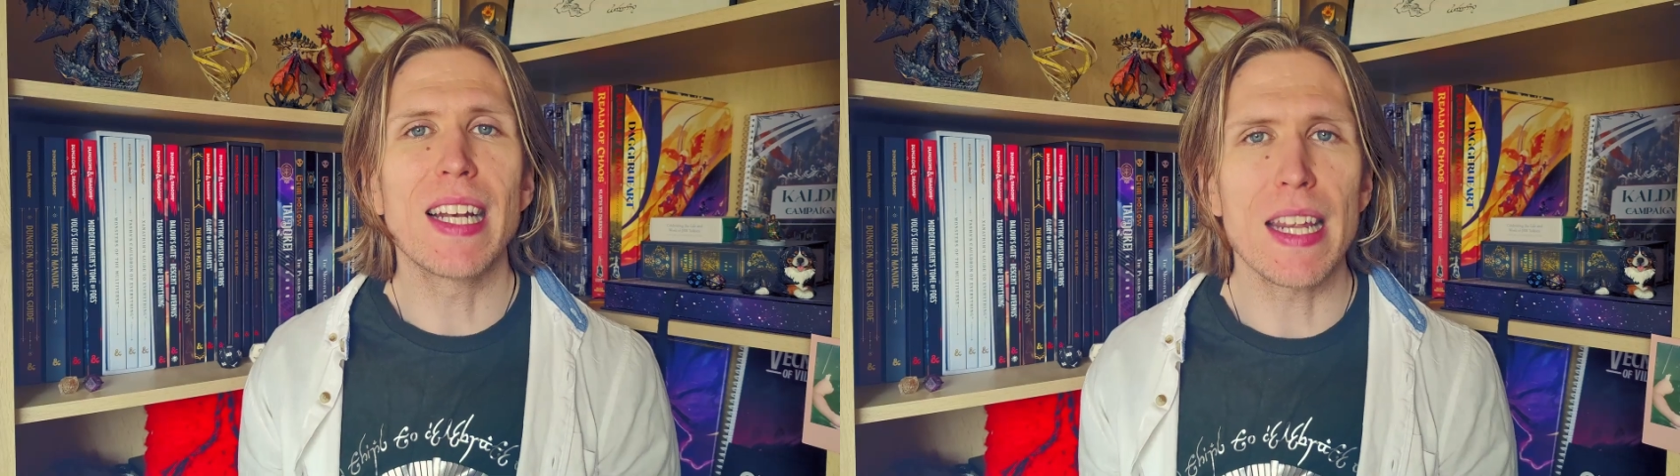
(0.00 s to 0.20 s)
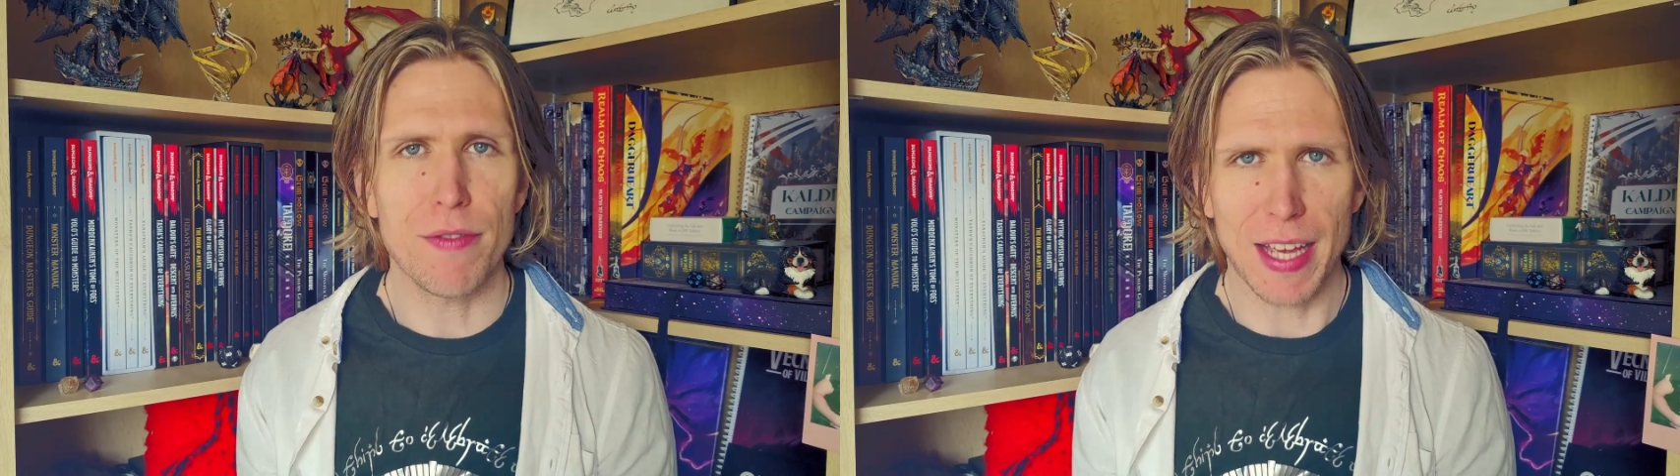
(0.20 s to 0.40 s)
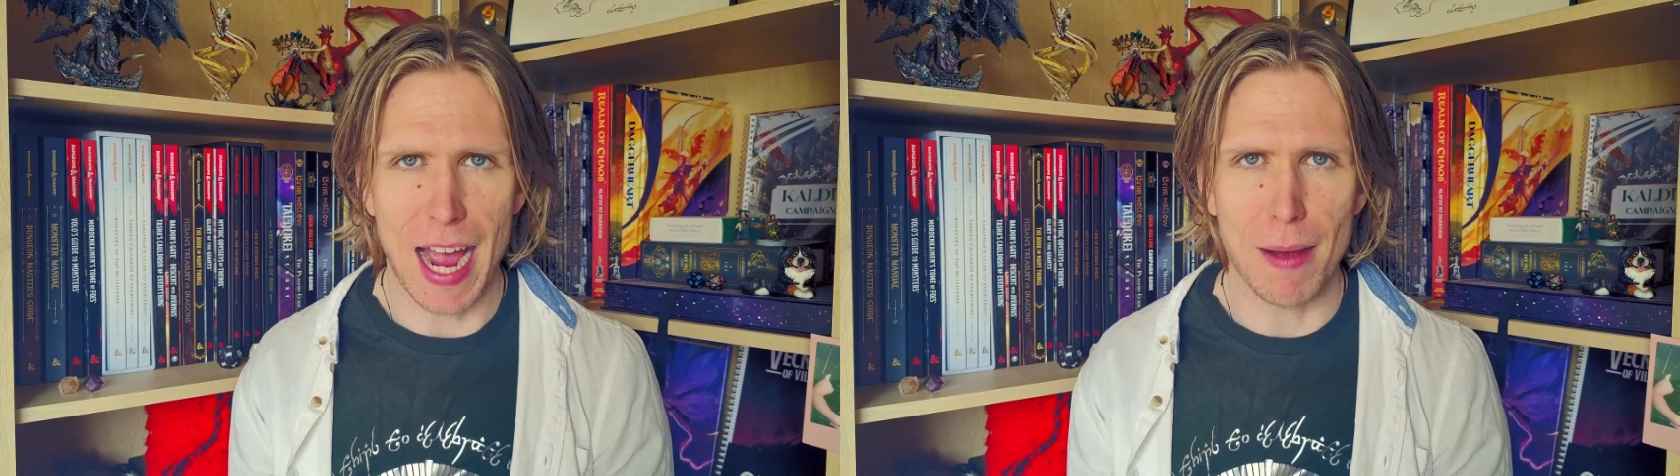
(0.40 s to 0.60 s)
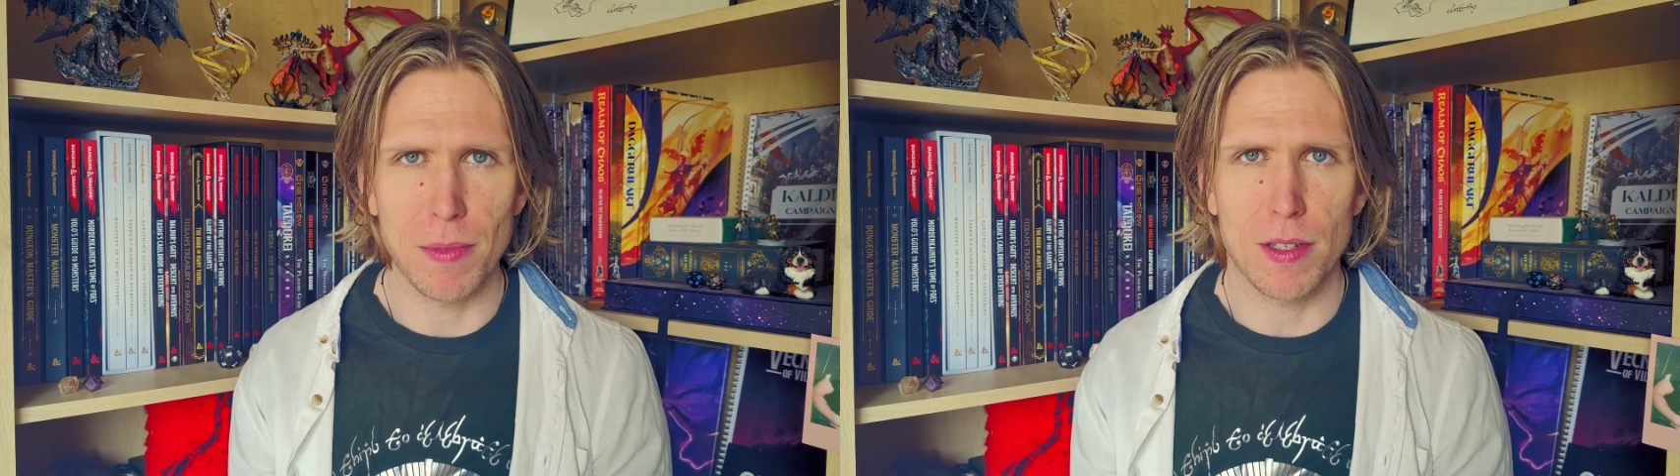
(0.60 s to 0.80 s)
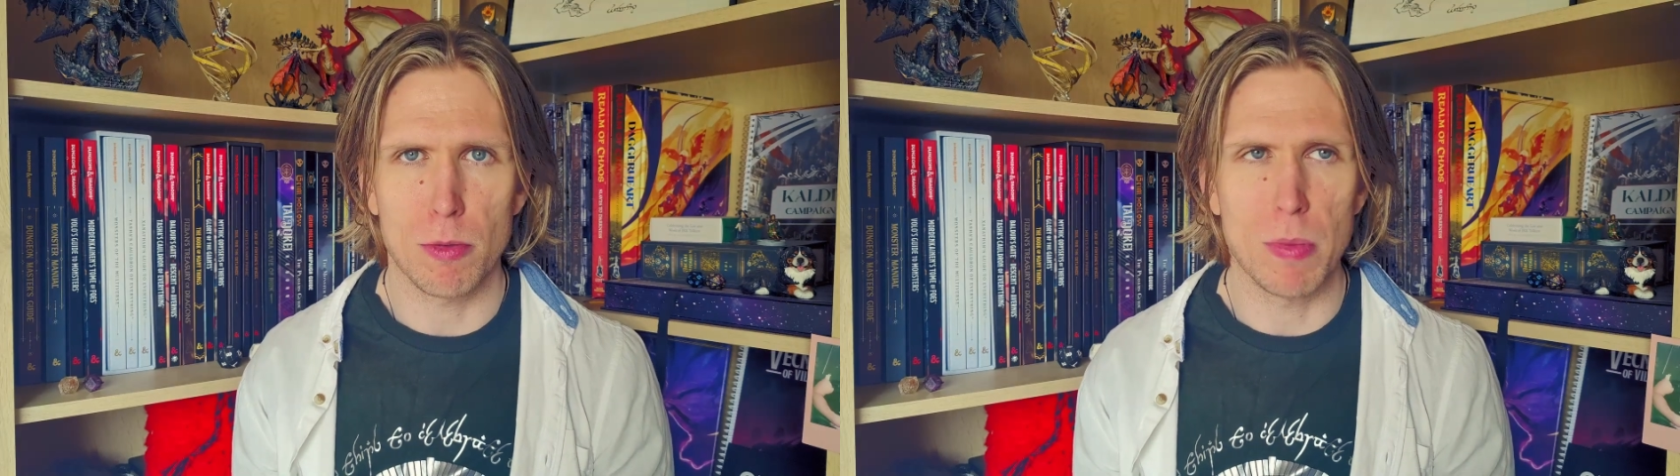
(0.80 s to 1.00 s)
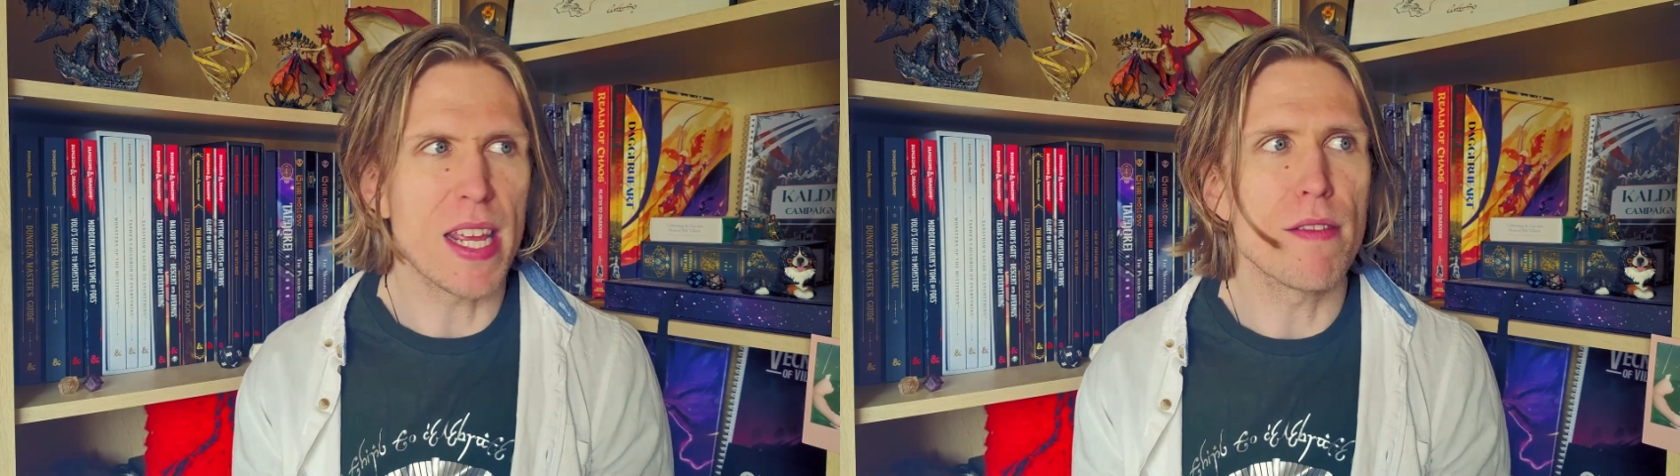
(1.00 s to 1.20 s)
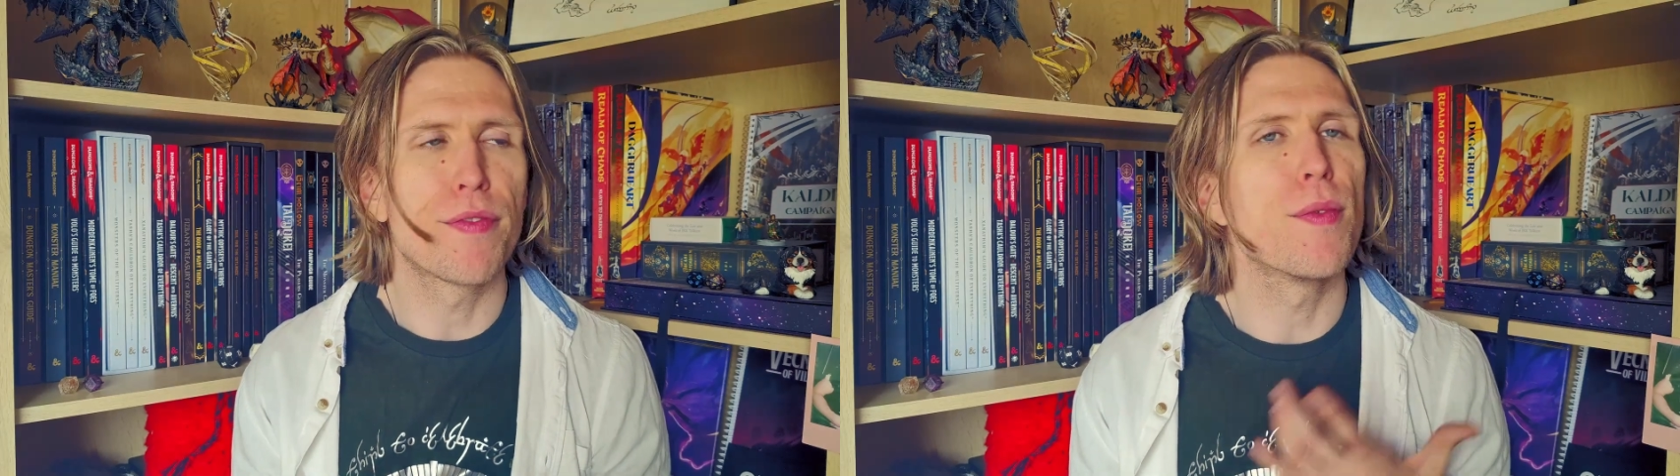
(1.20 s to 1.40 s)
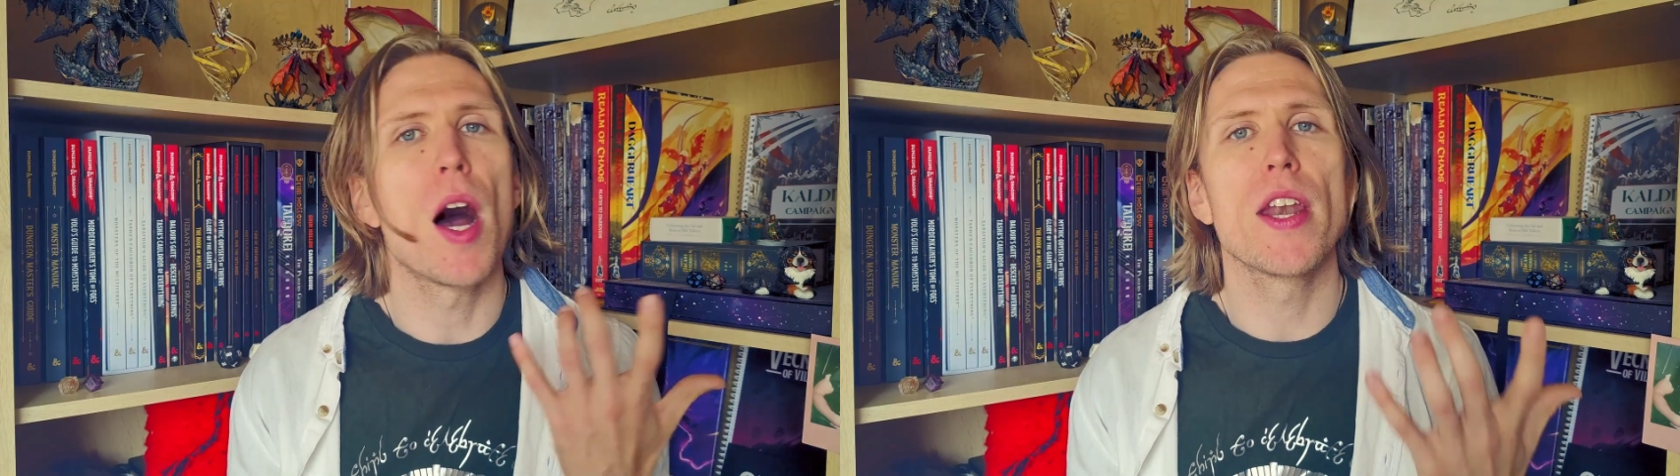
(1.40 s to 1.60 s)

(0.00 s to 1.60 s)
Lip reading: to leave gaps, leave